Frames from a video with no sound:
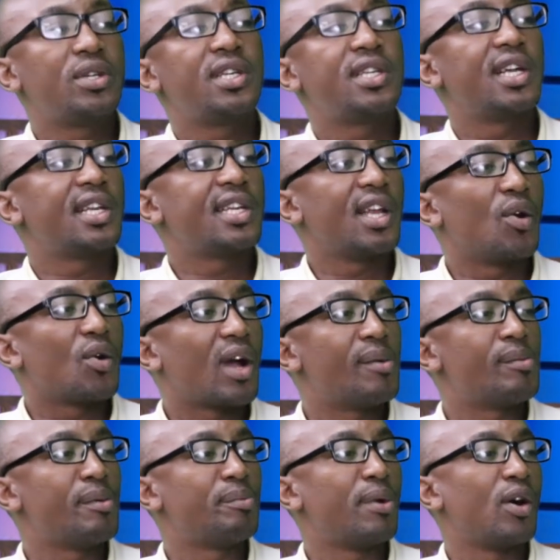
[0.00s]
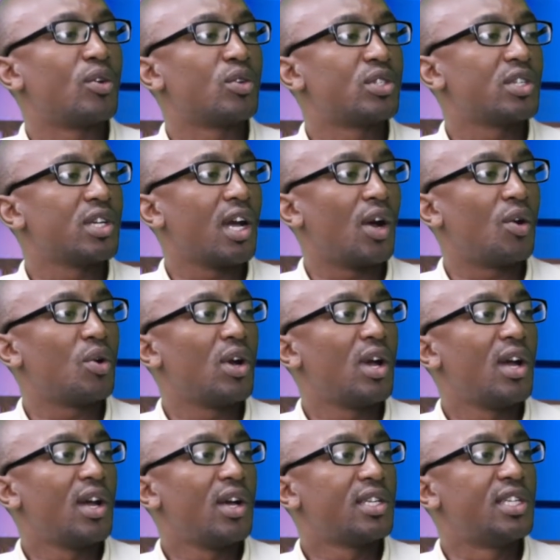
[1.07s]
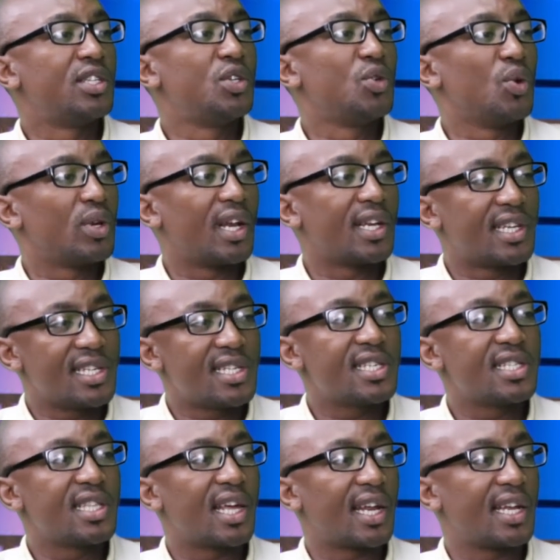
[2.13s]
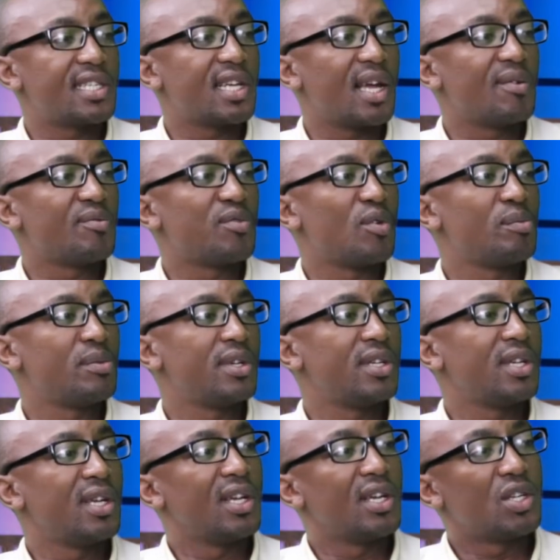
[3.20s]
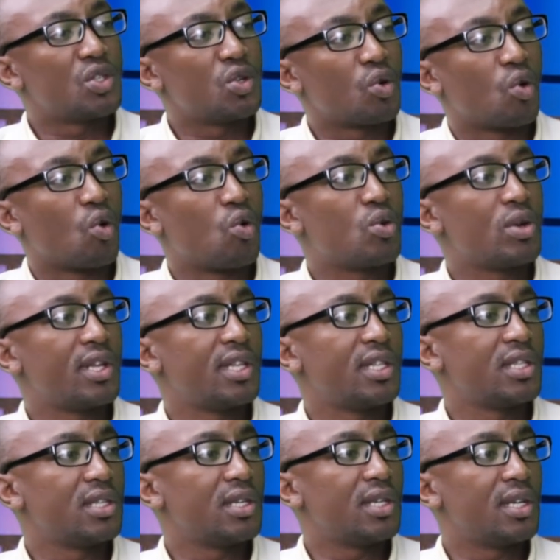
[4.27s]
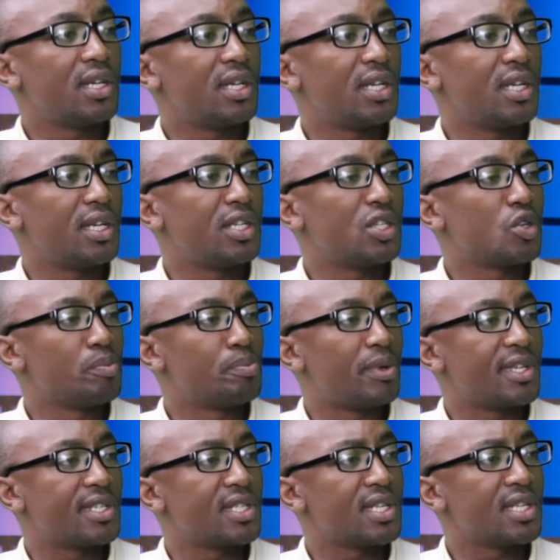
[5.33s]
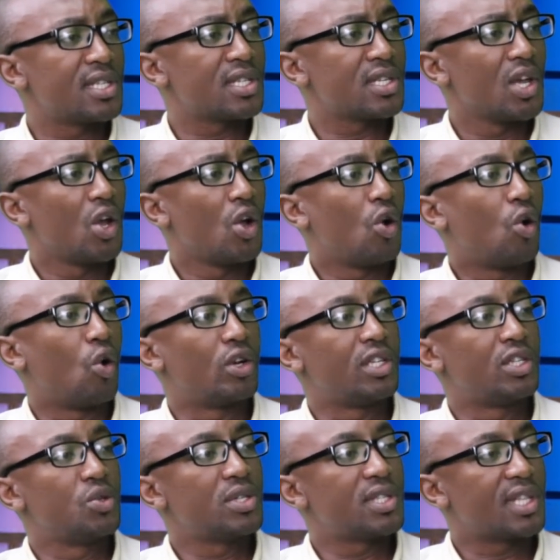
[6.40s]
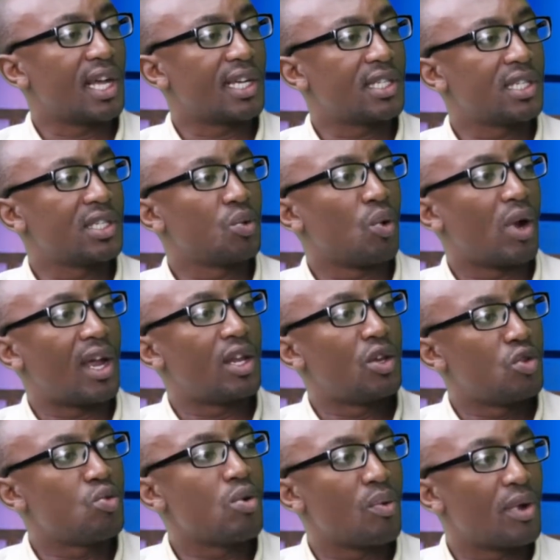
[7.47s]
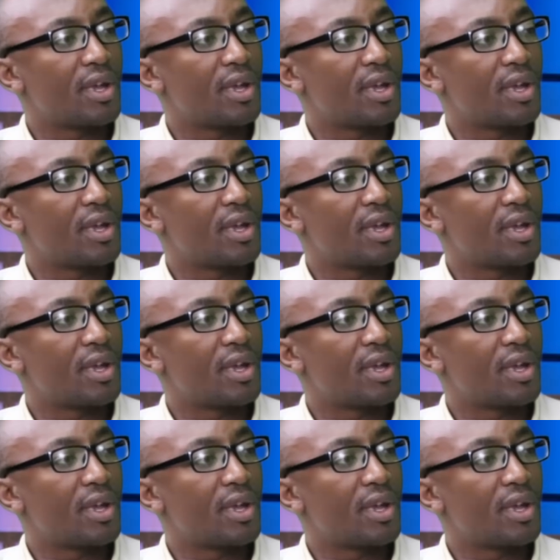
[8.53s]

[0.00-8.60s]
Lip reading: did that now come about? How did you know that this is the right time for me to go into business? Or did you start it while you were